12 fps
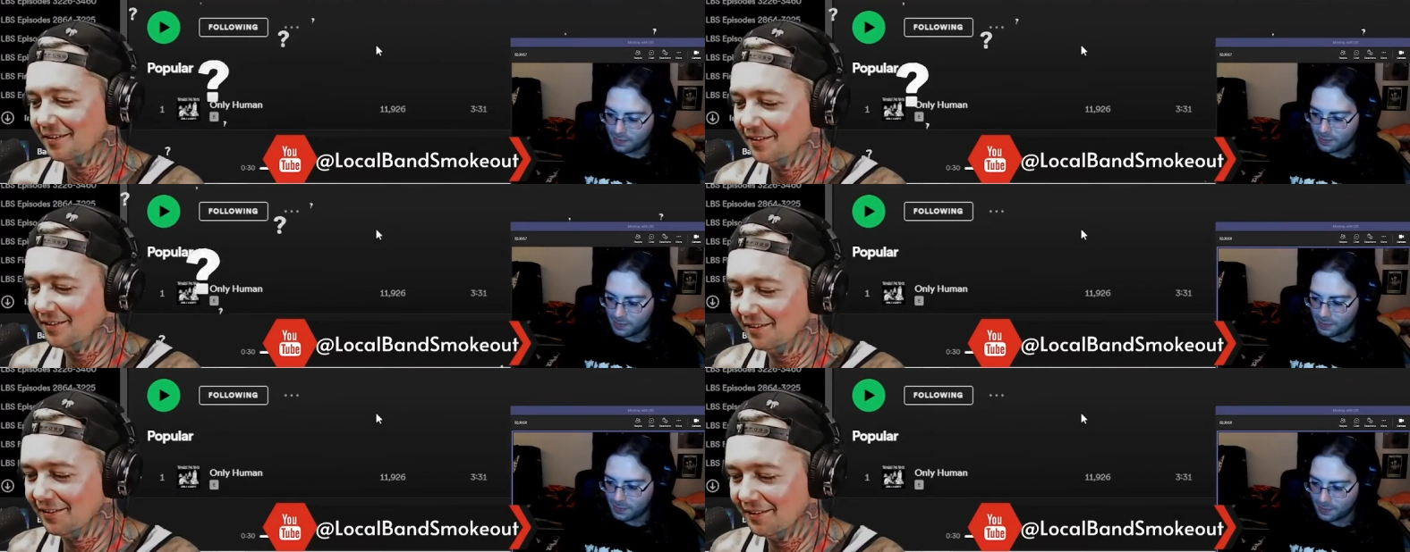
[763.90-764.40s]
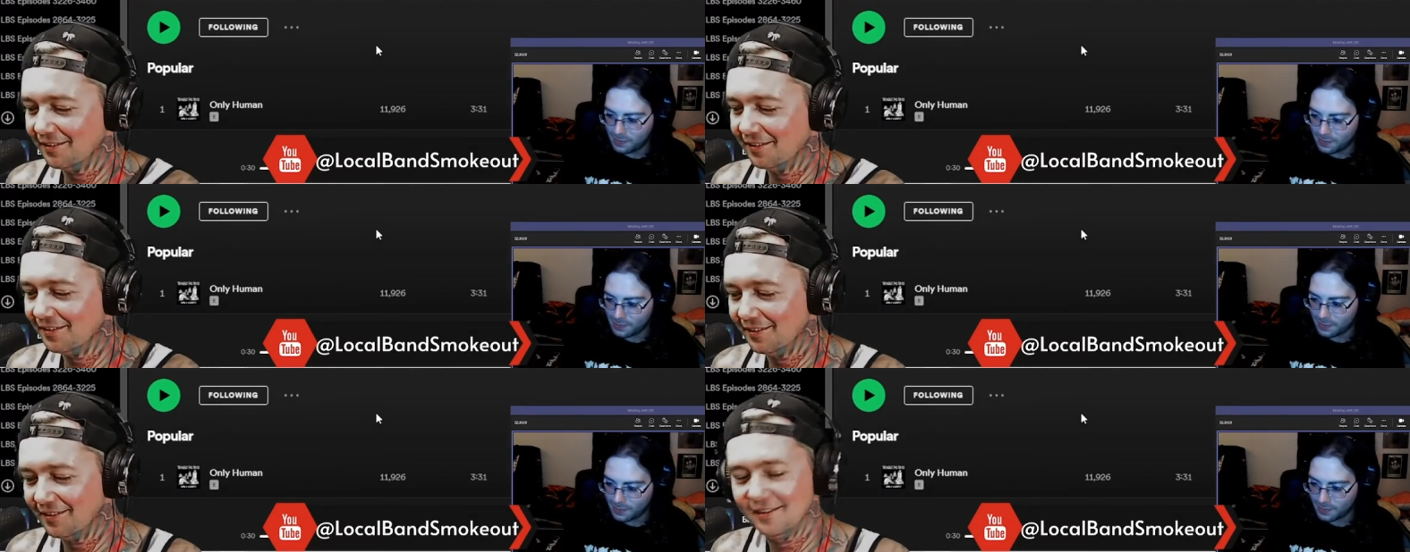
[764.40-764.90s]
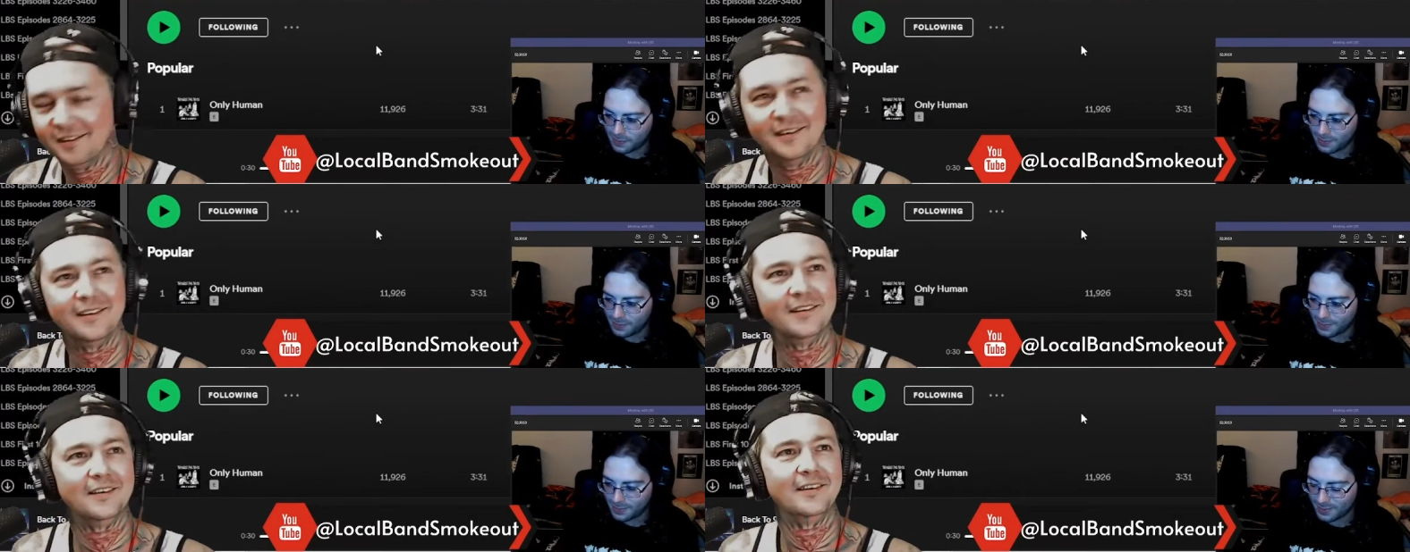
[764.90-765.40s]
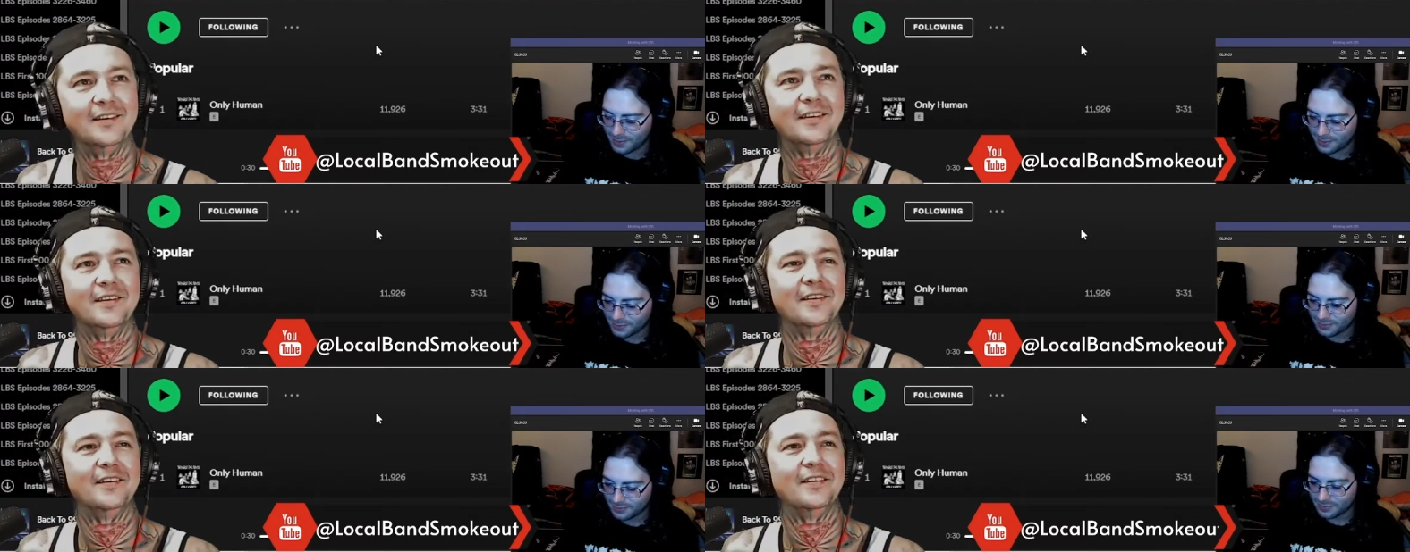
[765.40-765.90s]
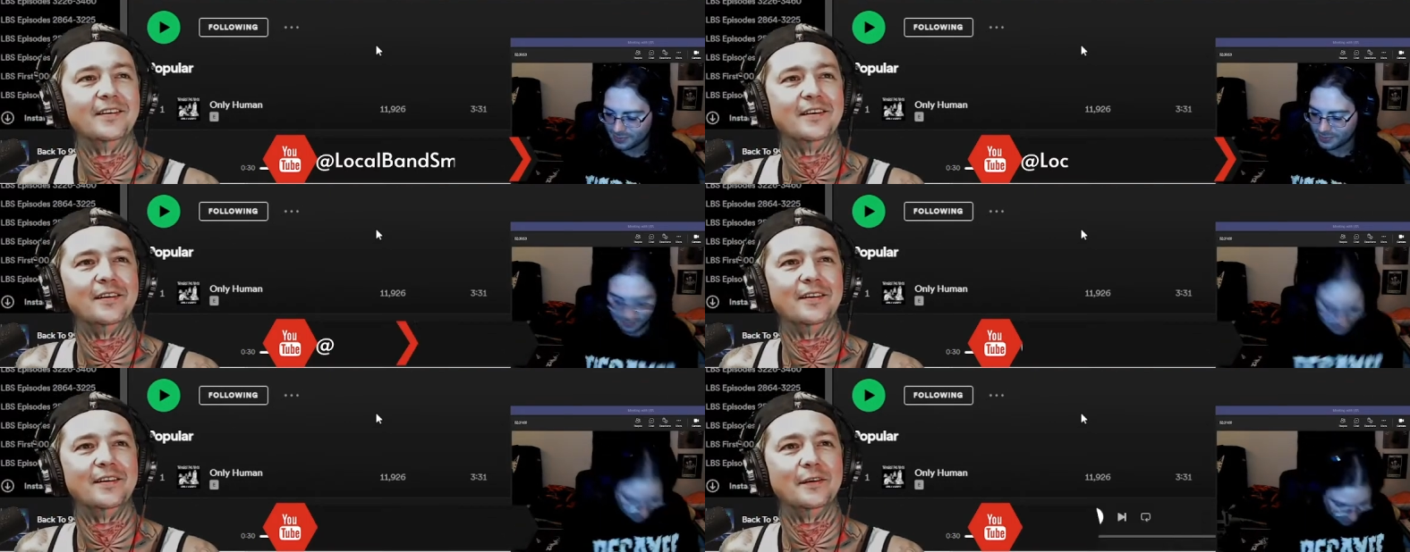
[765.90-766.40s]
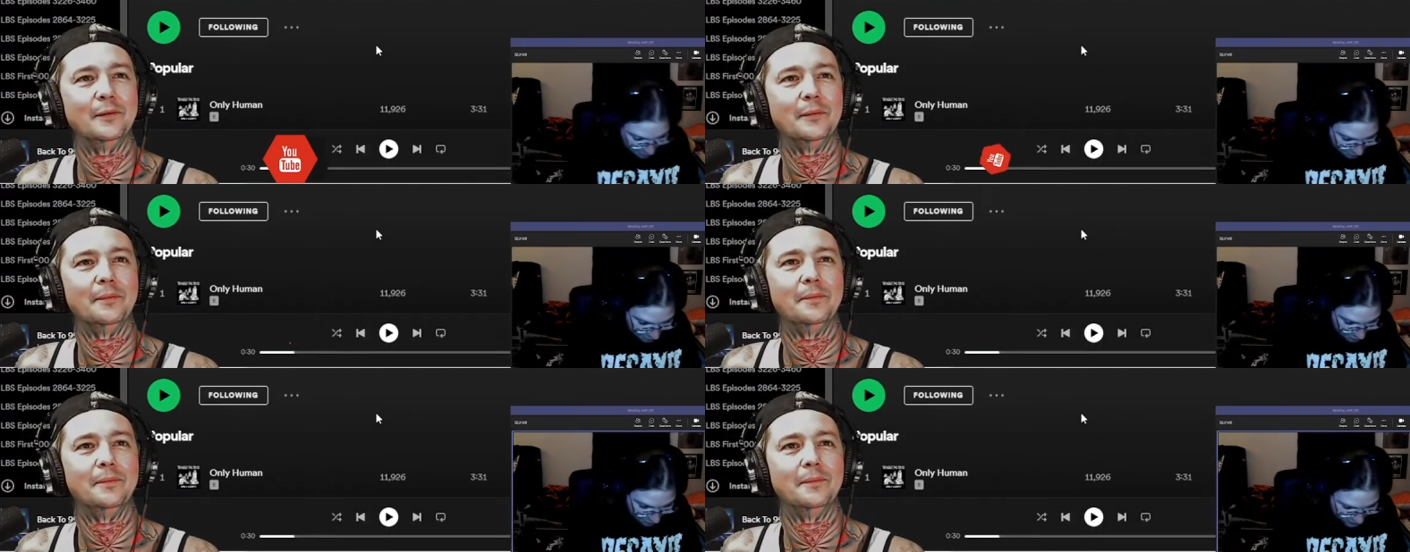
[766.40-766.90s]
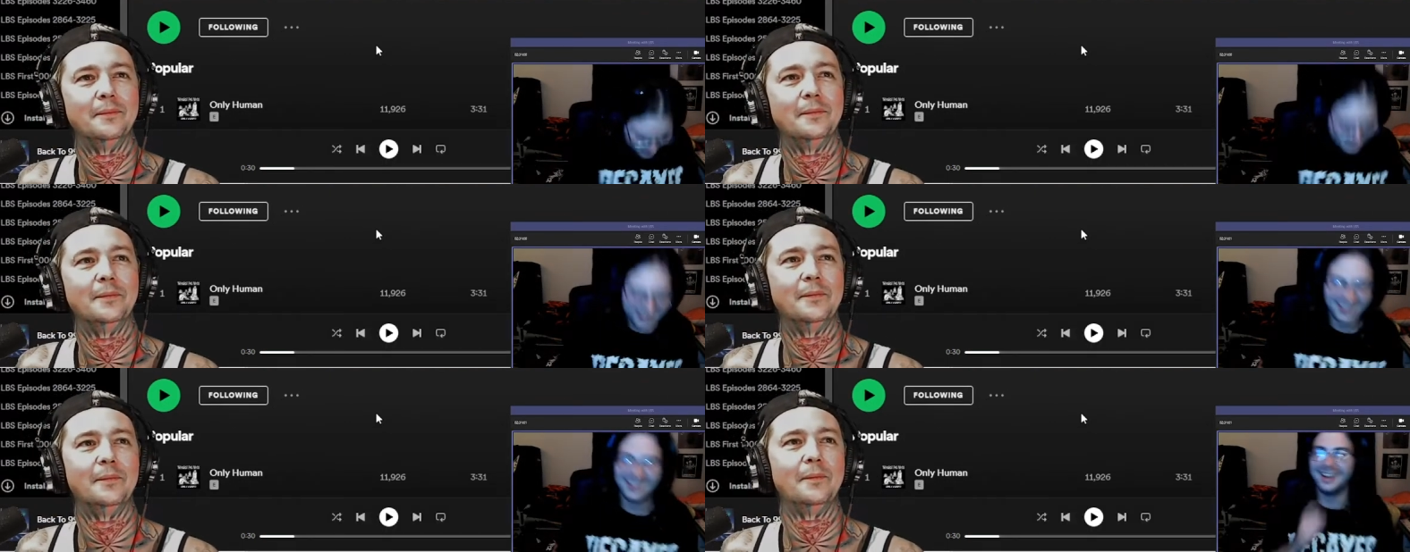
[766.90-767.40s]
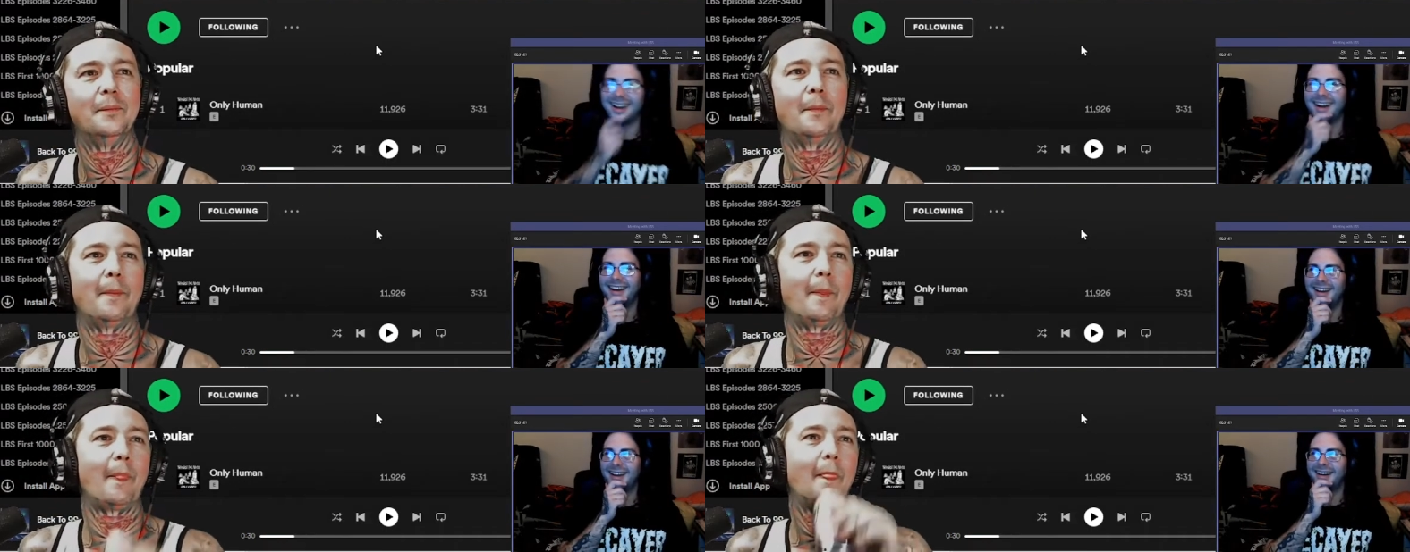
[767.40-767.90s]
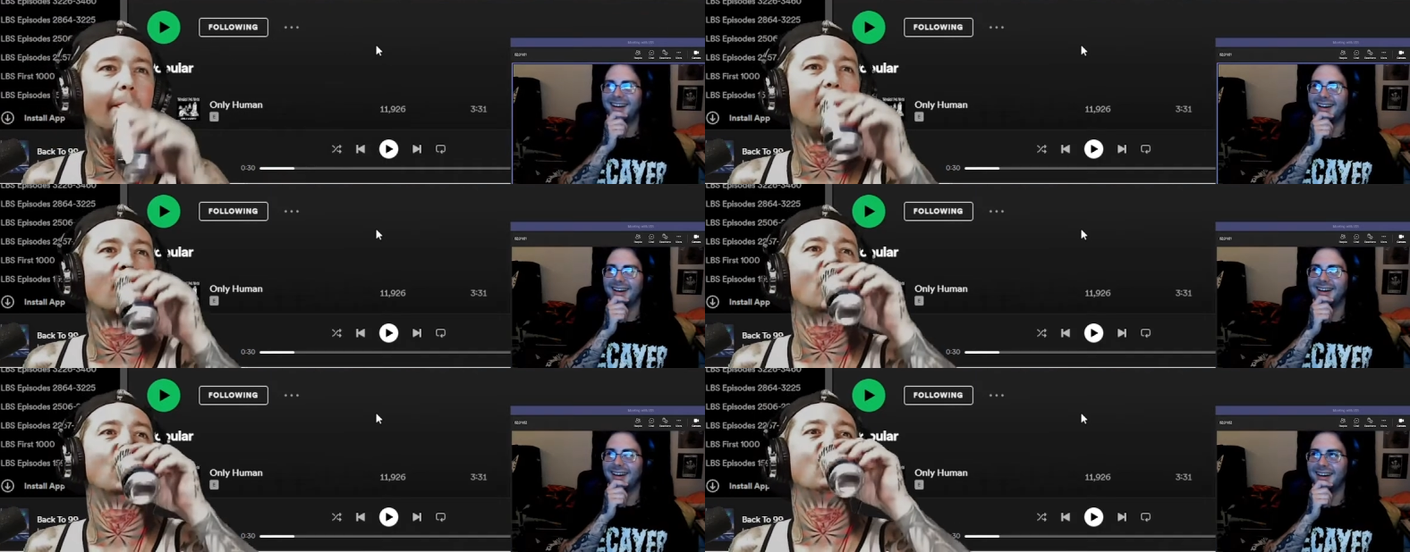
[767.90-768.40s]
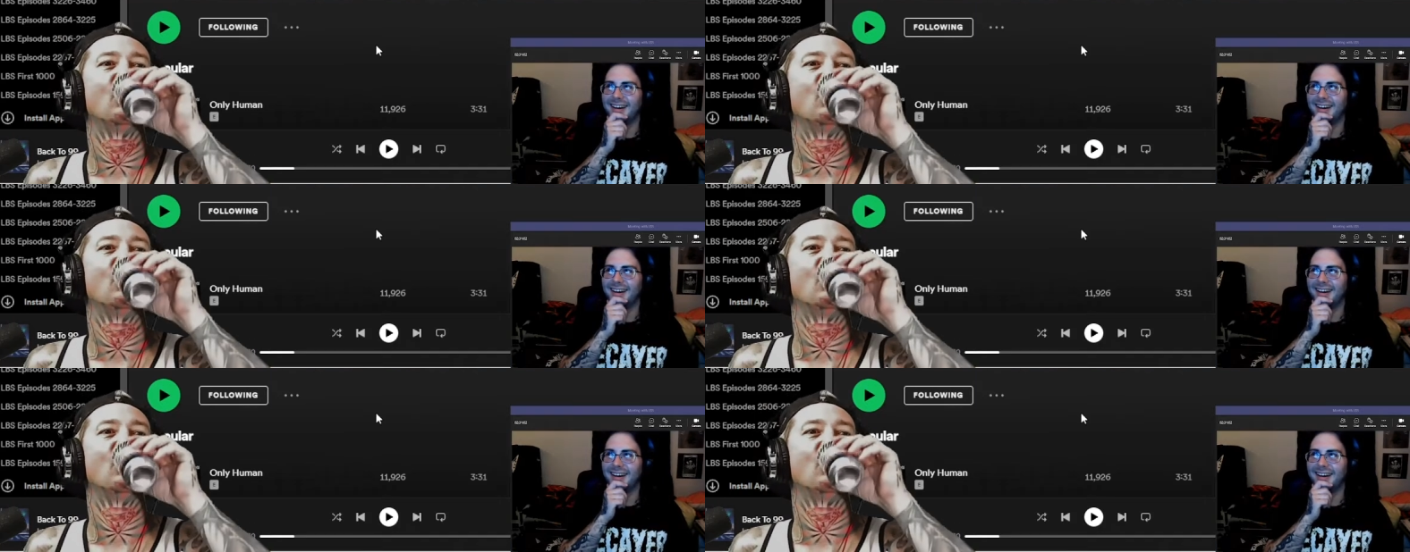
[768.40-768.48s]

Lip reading: (silence)